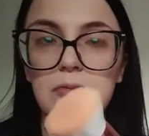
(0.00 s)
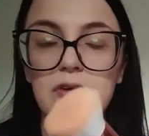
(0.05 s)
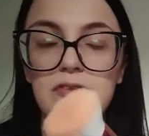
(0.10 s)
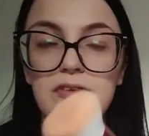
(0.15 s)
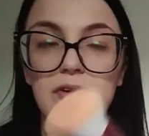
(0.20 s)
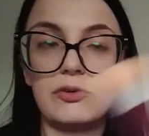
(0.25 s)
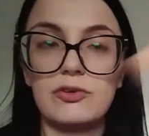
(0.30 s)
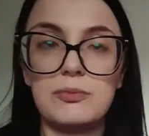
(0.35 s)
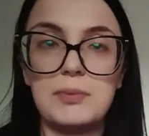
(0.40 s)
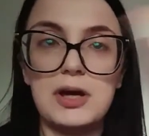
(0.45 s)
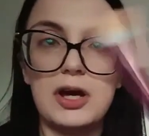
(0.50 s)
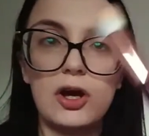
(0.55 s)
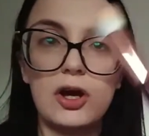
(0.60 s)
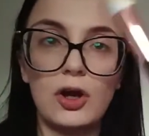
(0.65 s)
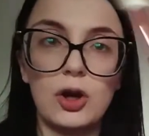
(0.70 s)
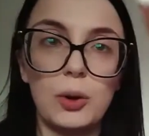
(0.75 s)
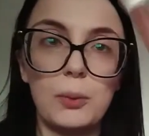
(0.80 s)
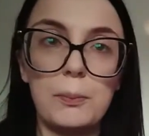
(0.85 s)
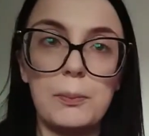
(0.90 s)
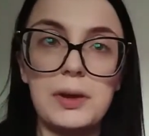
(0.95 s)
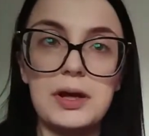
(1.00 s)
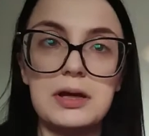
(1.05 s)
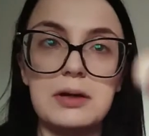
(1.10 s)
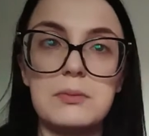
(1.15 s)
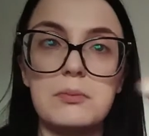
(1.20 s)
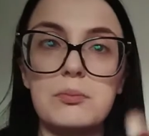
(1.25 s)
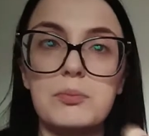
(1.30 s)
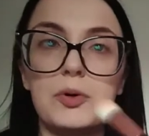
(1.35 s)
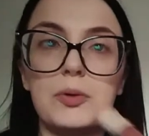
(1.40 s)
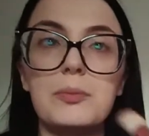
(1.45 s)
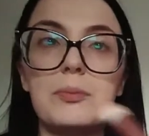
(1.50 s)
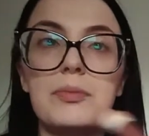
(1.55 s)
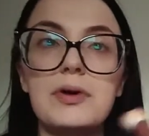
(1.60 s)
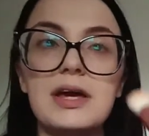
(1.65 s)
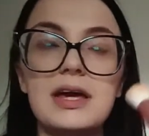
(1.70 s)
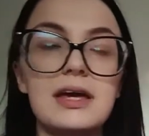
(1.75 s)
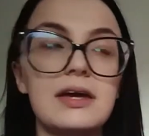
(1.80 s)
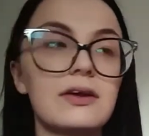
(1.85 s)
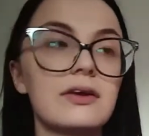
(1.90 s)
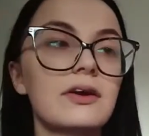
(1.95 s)
feels a bit clumpy and
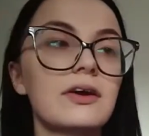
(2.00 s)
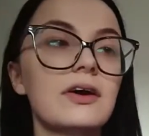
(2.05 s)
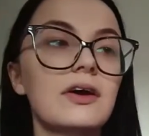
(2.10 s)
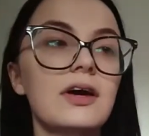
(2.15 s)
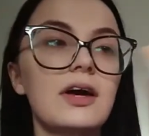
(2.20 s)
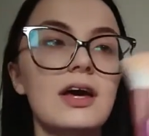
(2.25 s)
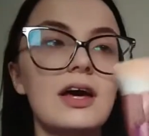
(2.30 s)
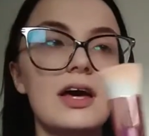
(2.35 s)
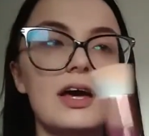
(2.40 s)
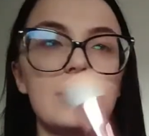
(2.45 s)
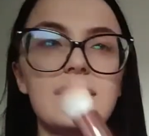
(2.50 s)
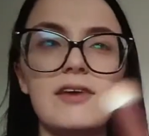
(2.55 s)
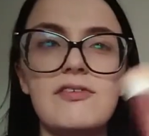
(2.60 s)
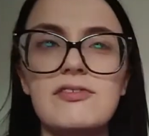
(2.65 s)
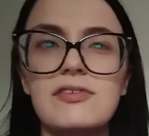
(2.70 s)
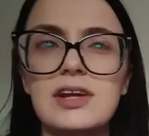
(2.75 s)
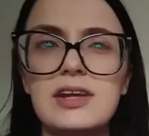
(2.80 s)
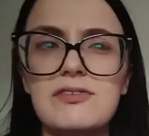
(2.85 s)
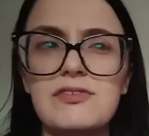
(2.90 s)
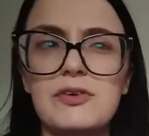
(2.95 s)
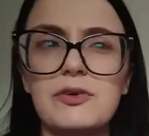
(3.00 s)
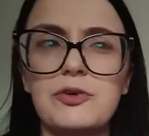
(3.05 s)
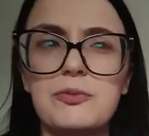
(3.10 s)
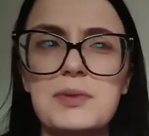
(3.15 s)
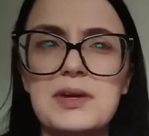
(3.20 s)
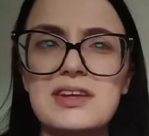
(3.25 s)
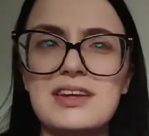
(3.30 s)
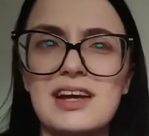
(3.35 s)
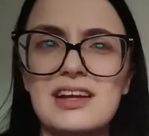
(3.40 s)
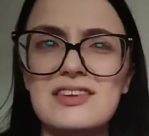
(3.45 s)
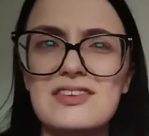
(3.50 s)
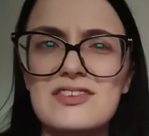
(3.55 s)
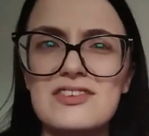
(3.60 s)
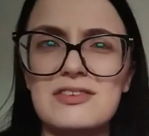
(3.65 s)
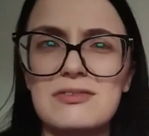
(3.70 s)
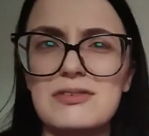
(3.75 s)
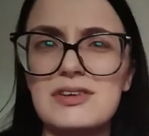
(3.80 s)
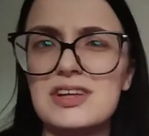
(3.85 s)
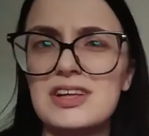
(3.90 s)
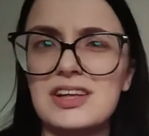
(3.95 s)
bumpy and definitely feels a bit
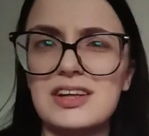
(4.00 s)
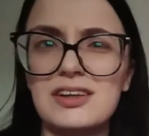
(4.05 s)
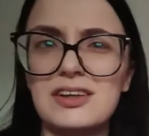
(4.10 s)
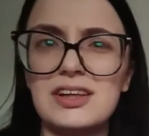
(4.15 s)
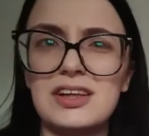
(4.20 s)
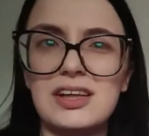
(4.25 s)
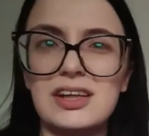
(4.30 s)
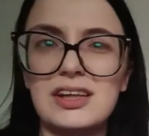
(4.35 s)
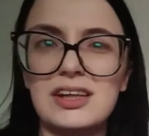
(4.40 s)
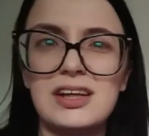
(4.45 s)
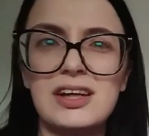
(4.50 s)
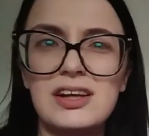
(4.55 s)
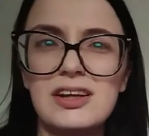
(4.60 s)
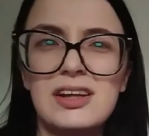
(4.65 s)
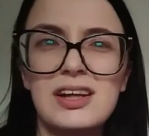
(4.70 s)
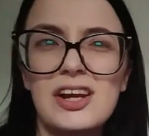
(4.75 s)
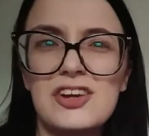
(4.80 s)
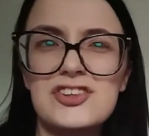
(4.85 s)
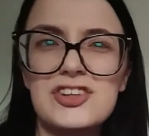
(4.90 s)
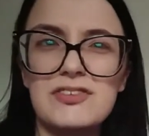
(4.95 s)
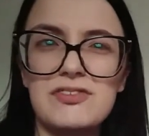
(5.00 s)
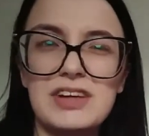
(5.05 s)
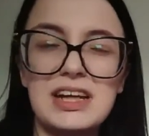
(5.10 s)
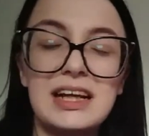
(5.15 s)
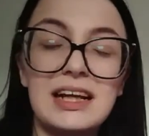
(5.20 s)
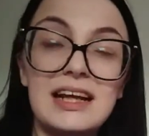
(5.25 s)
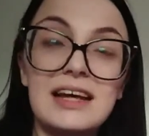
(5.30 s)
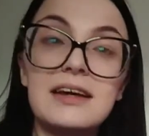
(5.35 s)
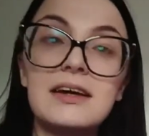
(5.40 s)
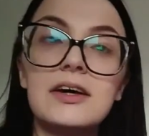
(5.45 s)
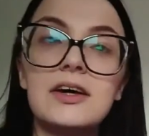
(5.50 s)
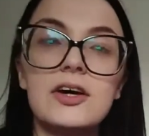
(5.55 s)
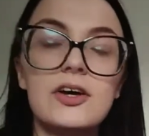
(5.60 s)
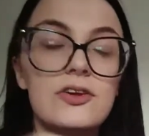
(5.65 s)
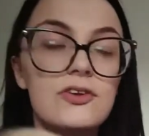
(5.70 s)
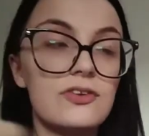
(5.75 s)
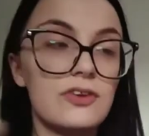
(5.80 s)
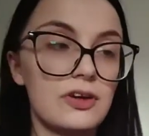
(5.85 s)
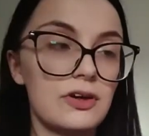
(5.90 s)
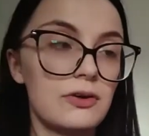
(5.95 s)
denser, and you can actually feel it.
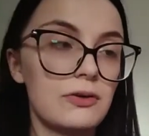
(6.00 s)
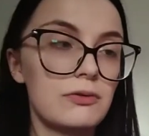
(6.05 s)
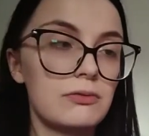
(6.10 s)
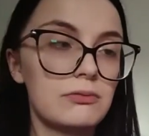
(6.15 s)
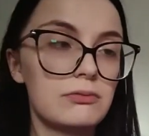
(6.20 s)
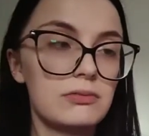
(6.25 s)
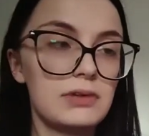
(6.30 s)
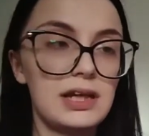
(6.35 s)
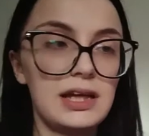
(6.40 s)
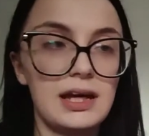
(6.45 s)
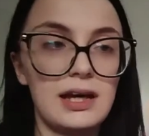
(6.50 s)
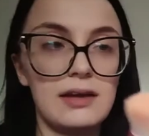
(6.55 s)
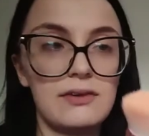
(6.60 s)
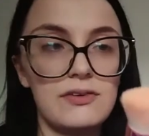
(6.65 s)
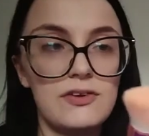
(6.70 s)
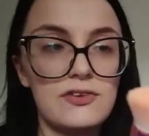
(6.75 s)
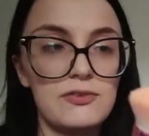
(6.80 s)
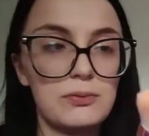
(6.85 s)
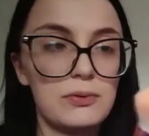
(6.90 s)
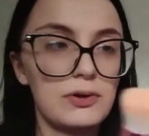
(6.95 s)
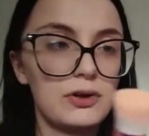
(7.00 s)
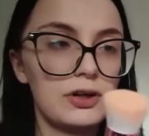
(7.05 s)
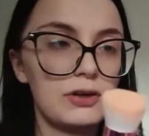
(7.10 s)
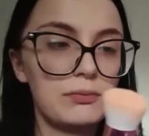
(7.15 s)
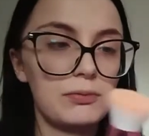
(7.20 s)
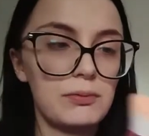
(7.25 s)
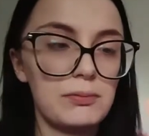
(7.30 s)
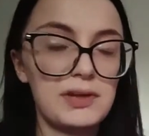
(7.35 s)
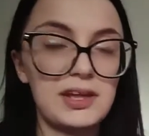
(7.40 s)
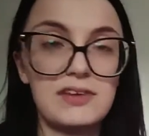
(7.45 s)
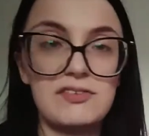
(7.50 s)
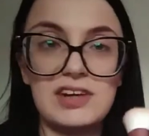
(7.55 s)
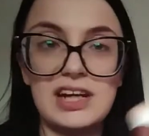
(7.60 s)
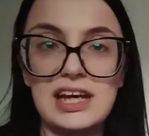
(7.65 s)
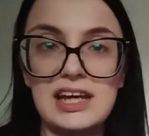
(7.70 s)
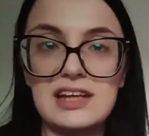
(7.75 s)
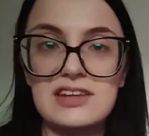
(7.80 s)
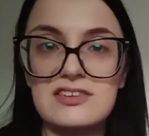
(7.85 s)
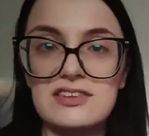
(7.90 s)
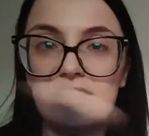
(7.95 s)
So yeah, this one I'd probably give an
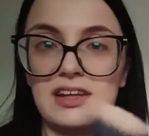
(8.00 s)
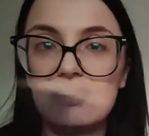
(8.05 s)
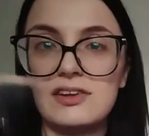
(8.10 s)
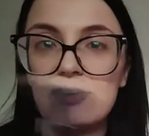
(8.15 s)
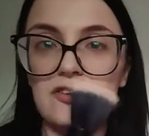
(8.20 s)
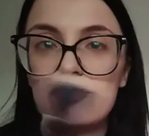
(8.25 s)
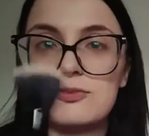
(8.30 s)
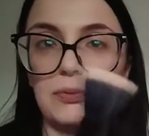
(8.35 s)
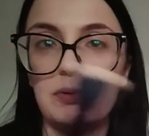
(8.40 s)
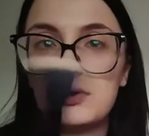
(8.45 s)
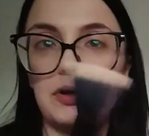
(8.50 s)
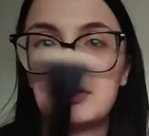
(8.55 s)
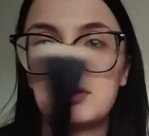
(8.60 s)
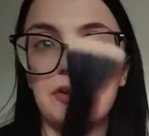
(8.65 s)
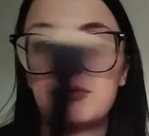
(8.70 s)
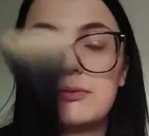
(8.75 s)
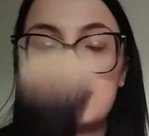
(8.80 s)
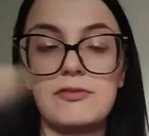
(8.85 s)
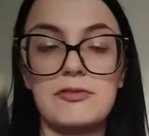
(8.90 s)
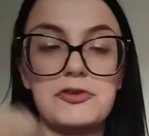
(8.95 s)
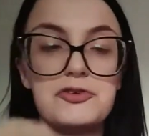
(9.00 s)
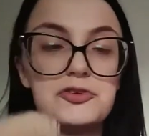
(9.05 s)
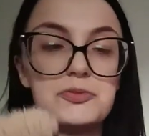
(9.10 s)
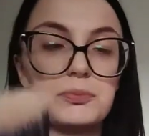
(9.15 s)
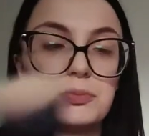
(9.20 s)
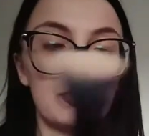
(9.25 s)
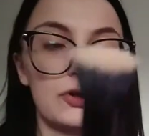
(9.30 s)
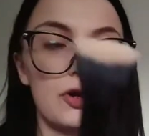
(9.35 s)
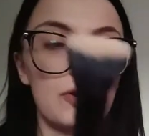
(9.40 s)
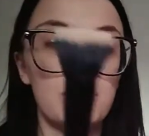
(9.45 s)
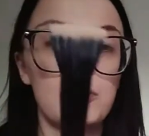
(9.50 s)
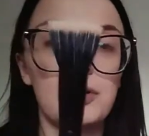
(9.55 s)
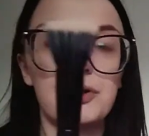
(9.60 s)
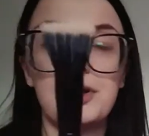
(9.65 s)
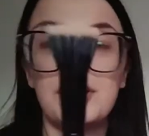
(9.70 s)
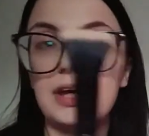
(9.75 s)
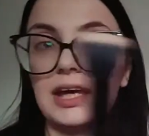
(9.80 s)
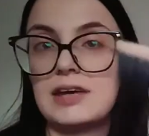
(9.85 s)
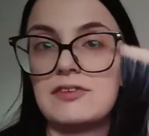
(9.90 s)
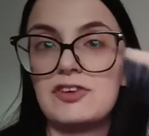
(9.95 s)
8, and then this one, the Revolution Pro one,
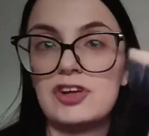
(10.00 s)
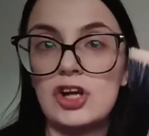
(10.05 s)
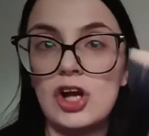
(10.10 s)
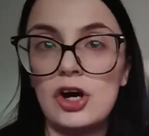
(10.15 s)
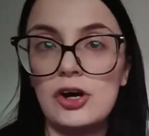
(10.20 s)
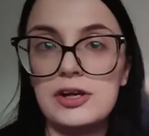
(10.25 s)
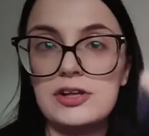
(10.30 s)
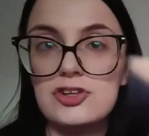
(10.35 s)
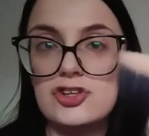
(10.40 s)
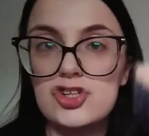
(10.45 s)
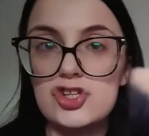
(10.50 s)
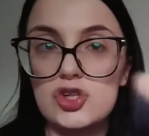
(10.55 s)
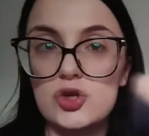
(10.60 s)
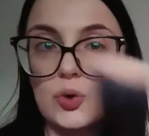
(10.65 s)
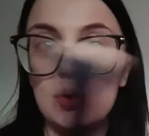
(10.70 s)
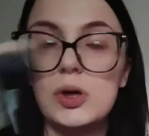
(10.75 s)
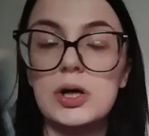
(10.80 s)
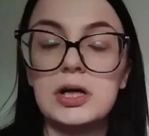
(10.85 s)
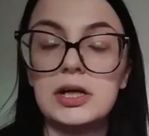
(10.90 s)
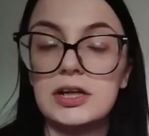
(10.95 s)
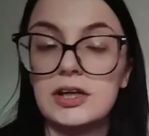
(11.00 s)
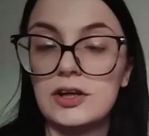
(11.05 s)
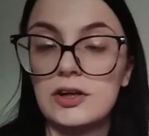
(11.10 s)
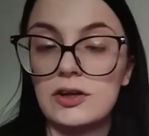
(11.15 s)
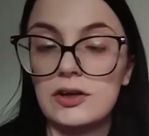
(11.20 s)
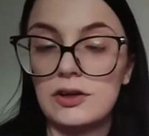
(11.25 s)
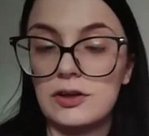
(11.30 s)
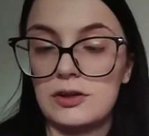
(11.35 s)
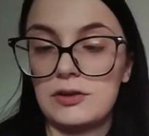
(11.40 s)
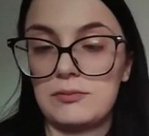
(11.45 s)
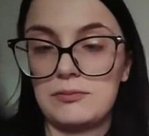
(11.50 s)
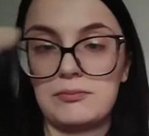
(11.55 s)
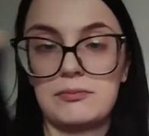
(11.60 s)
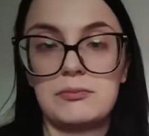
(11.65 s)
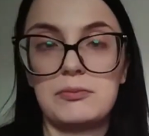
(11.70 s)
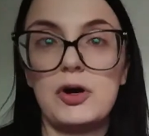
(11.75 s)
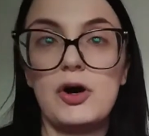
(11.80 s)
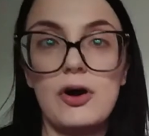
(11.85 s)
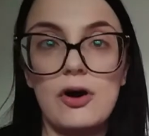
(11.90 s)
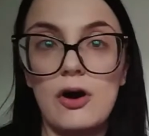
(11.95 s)
I give a 9 to.
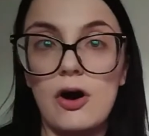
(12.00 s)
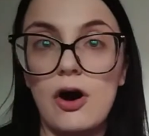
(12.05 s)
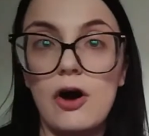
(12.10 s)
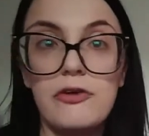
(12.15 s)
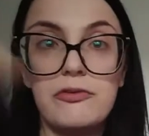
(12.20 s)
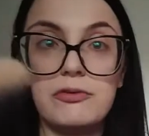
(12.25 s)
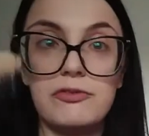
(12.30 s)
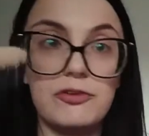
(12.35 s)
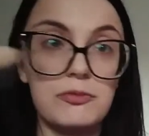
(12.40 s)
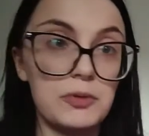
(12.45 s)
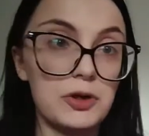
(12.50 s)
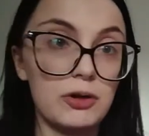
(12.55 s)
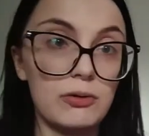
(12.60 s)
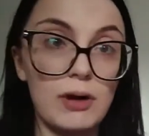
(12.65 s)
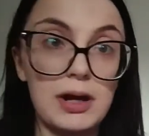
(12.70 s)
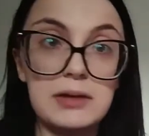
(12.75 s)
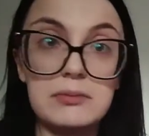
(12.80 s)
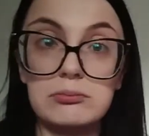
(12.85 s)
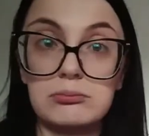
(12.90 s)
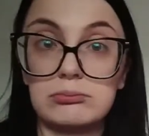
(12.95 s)
But either of them are great.